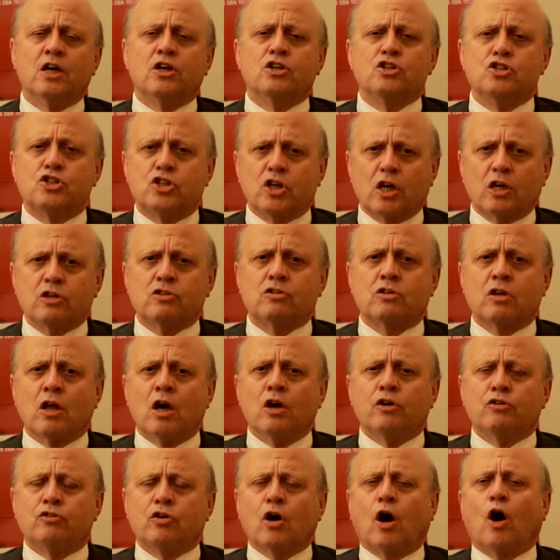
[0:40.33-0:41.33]
just
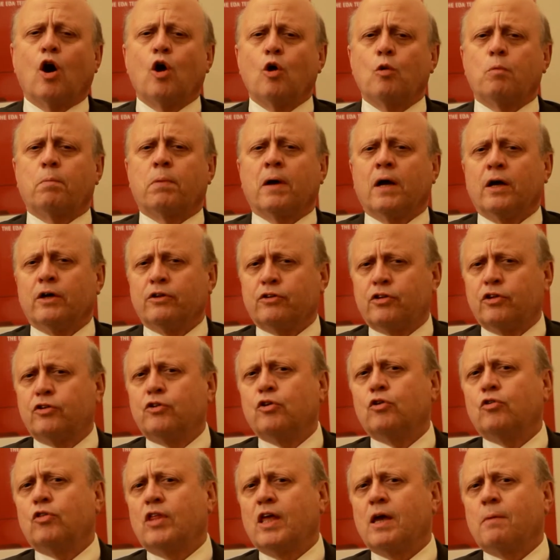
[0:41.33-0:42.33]
to hope to
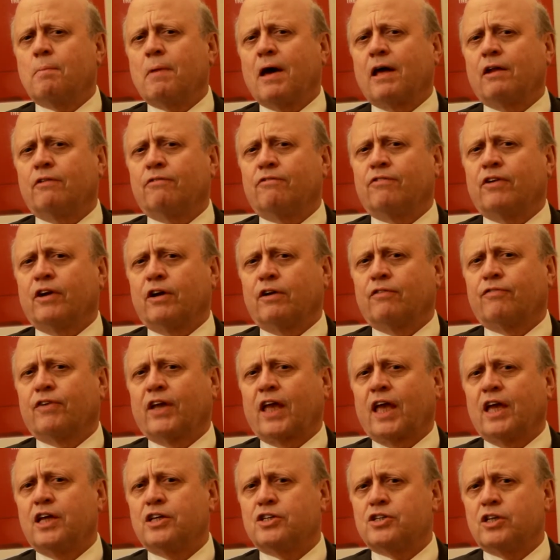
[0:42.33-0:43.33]
do the amount of
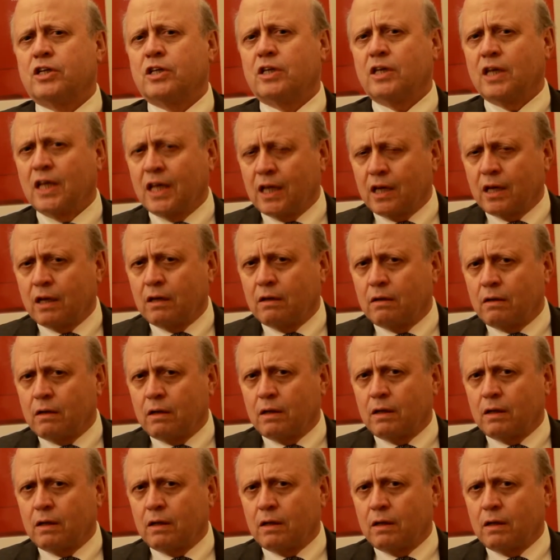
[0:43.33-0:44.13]
verification needed.